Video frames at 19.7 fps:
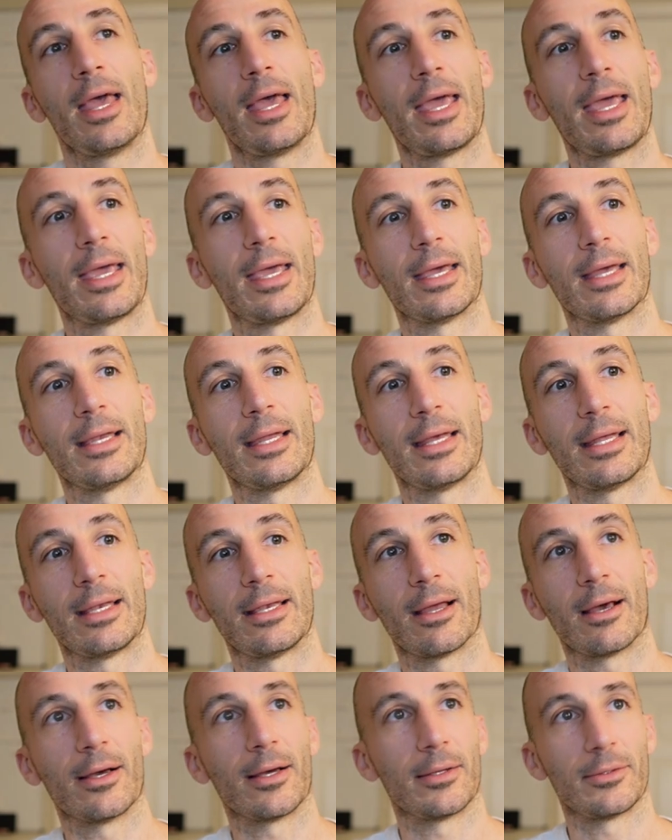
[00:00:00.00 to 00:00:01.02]
and it
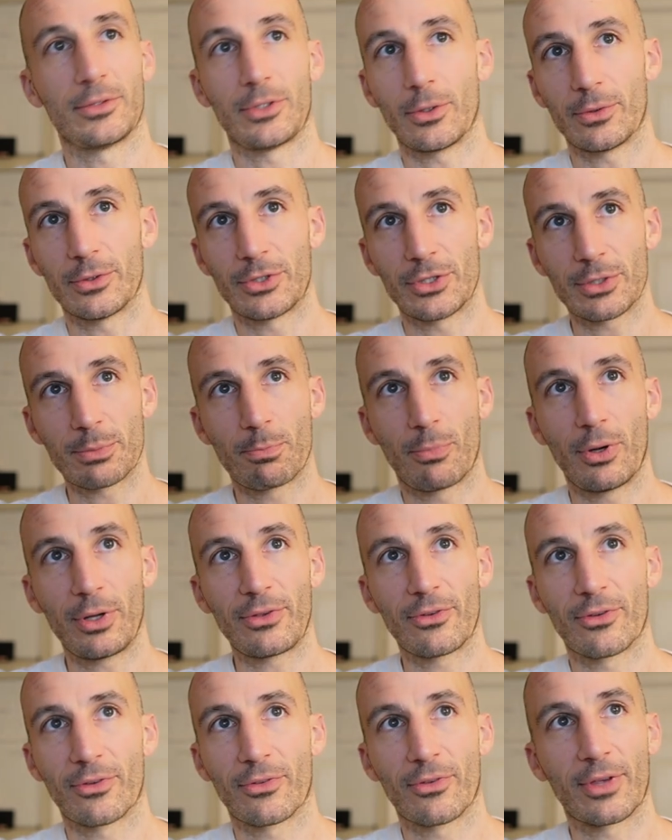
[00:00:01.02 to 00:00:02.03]
it just
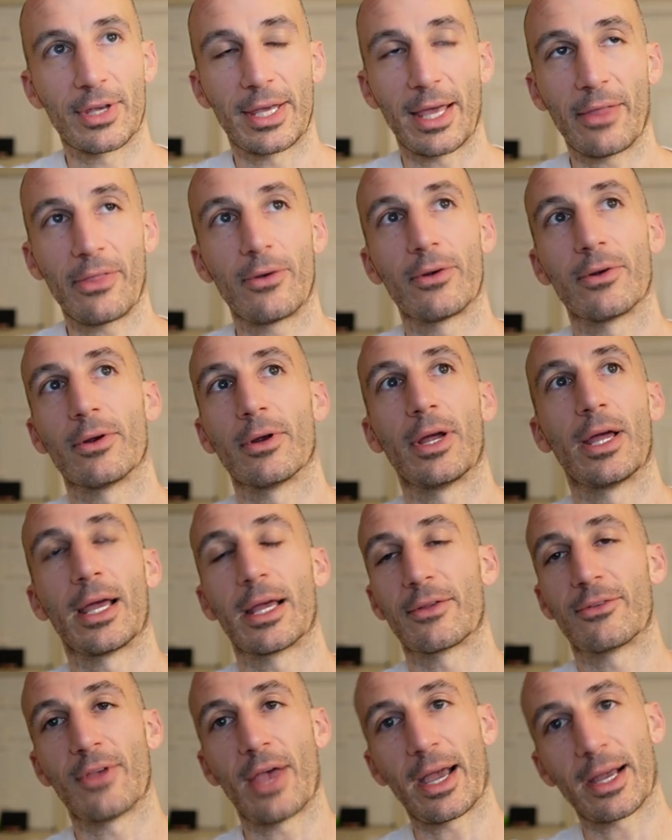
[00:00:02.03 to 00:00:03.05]
puts together
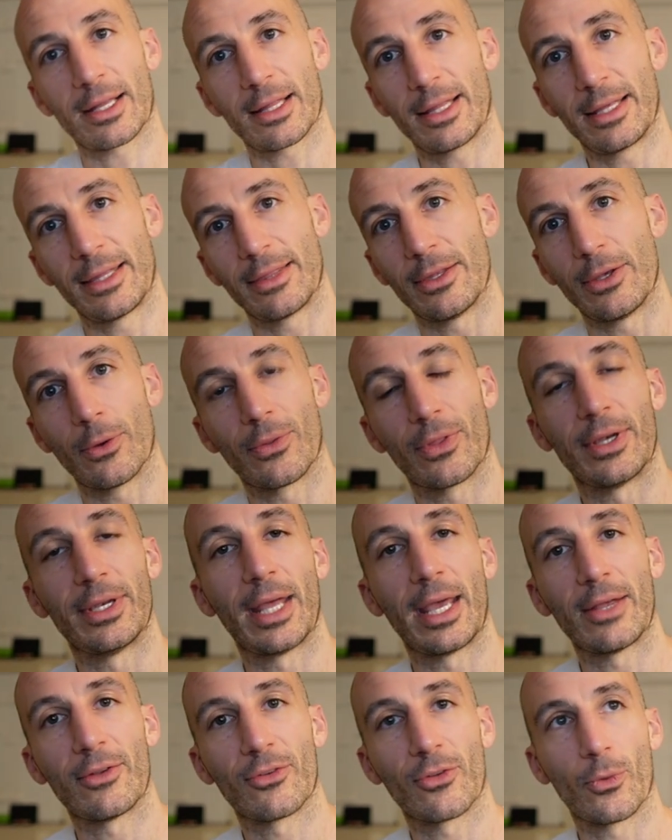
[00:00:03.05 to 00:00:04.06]
exactly the
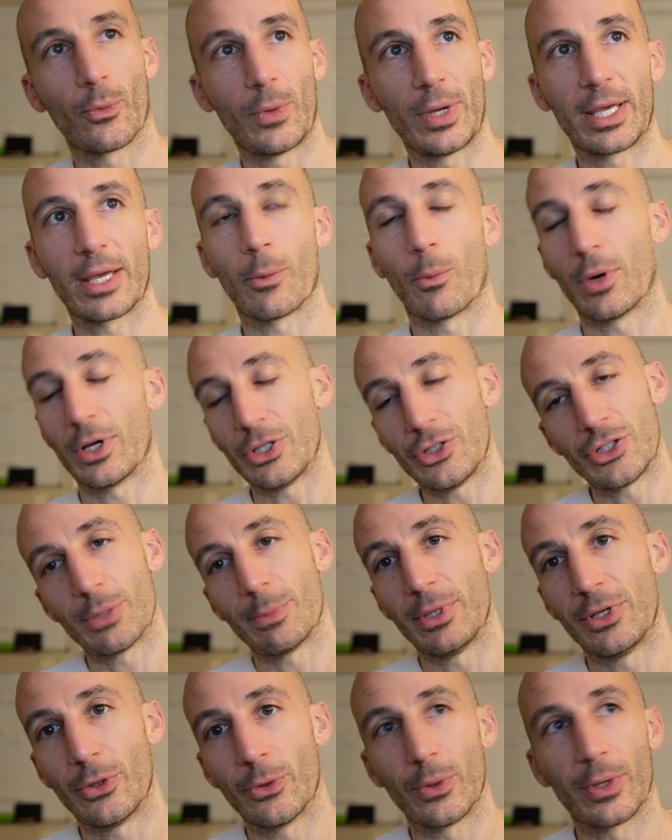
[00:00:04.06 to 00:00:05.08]
days of the week and what you should
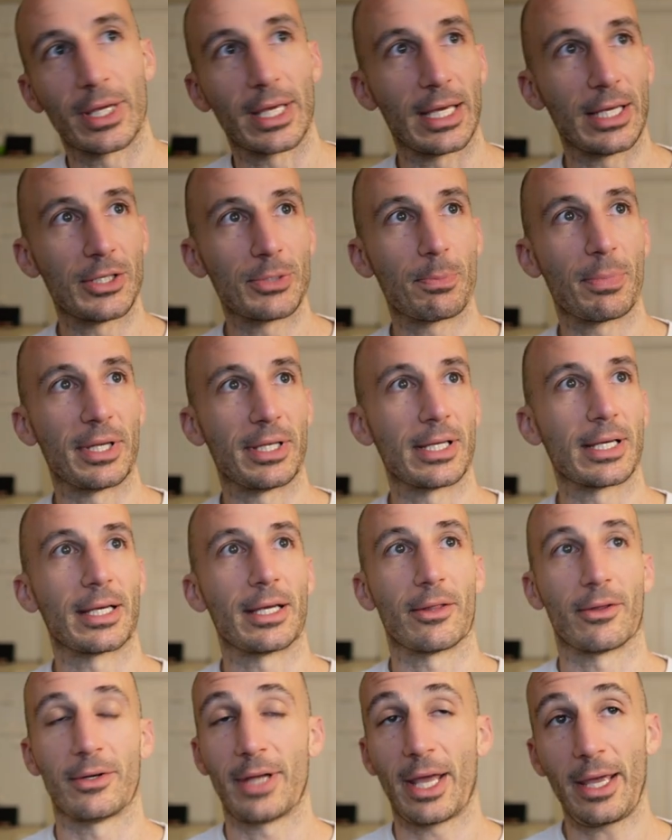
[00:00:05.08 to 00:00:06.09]
be doing each
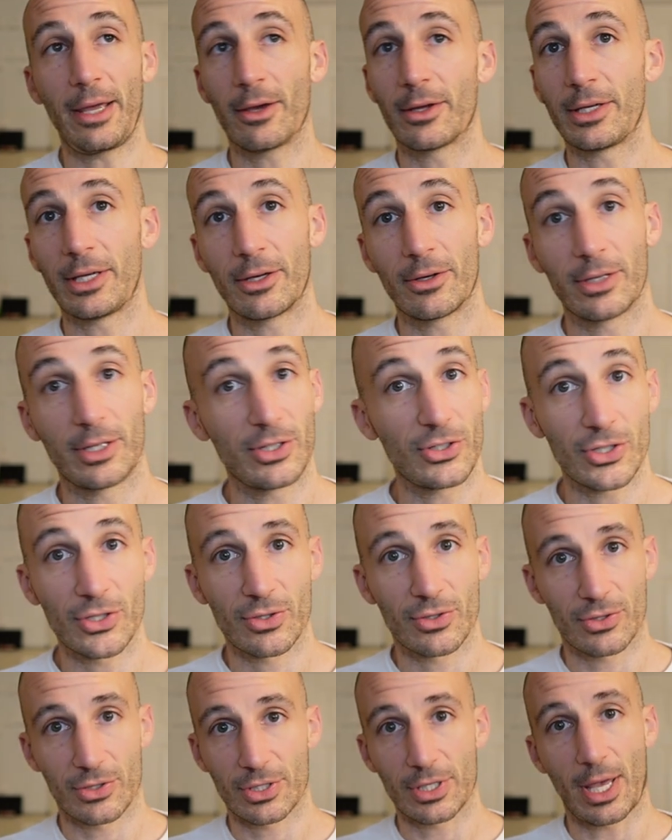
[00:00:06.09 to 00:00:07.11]
particular day on here, and it
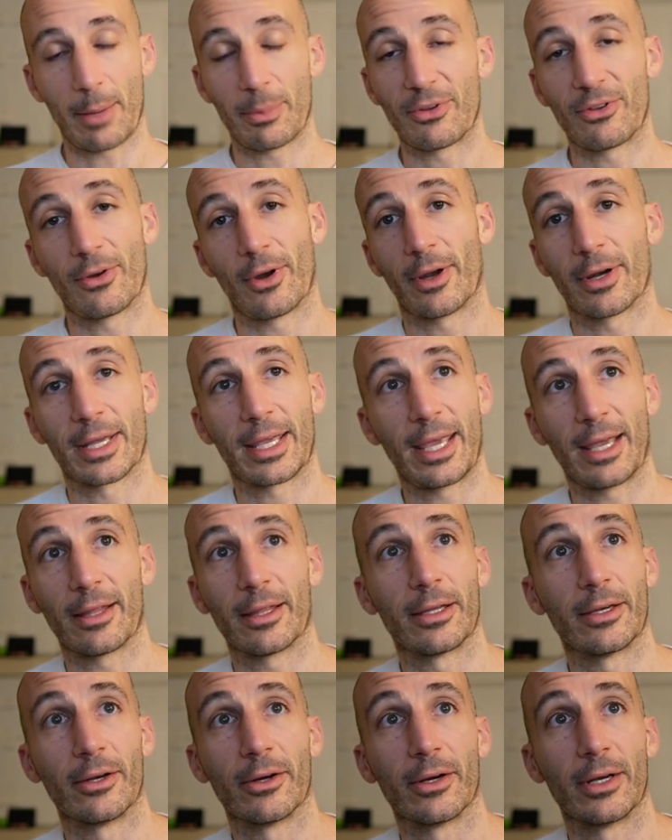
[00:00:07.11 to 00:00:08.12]
just slaps it on a
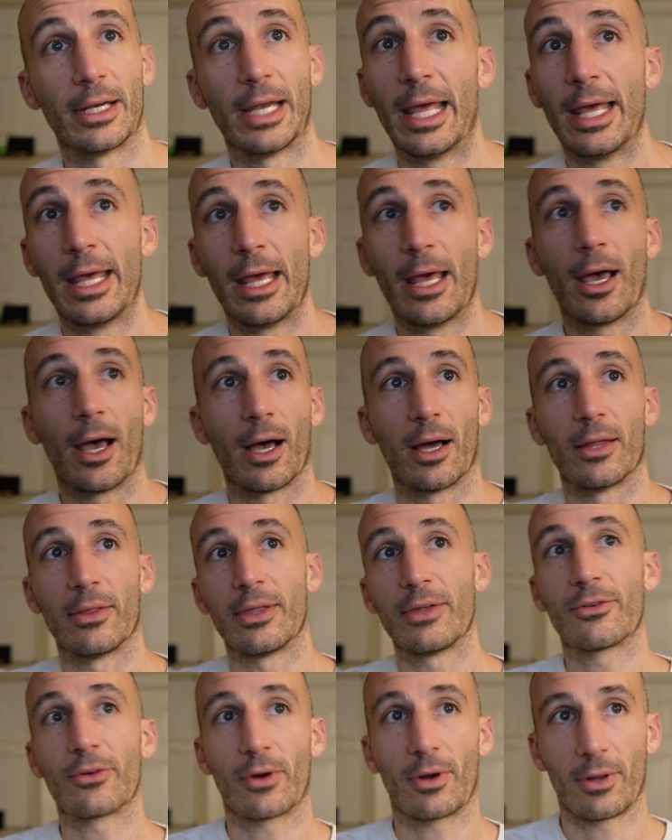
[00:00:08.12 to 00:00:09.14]
calendar. And
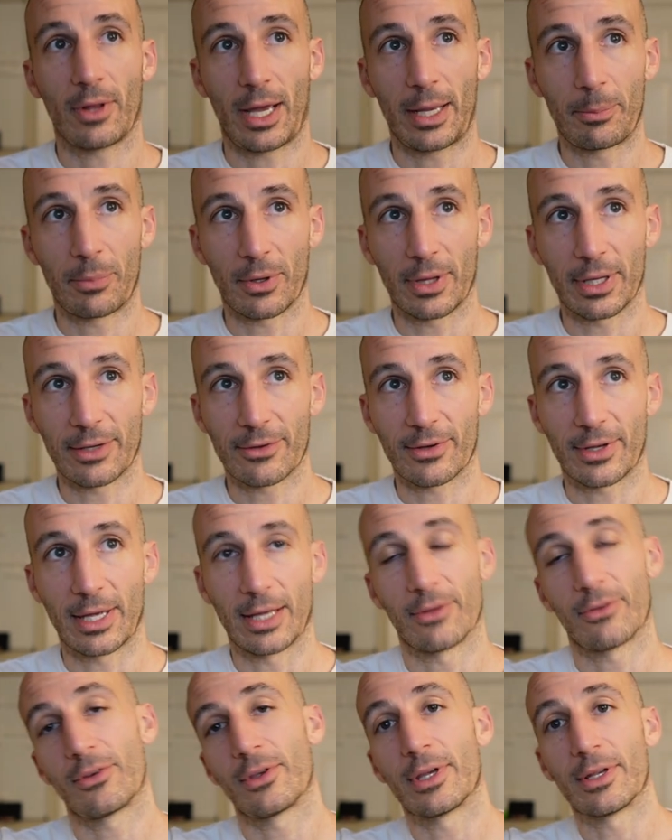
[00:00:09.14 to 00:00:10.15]
these are all hyperlinks
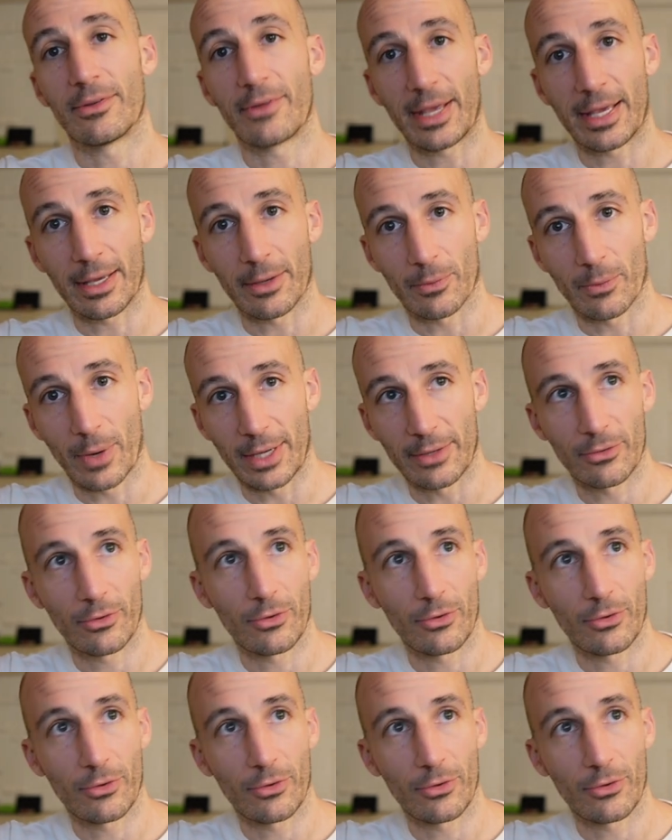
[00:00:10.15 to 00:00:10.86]
again, so you can take it right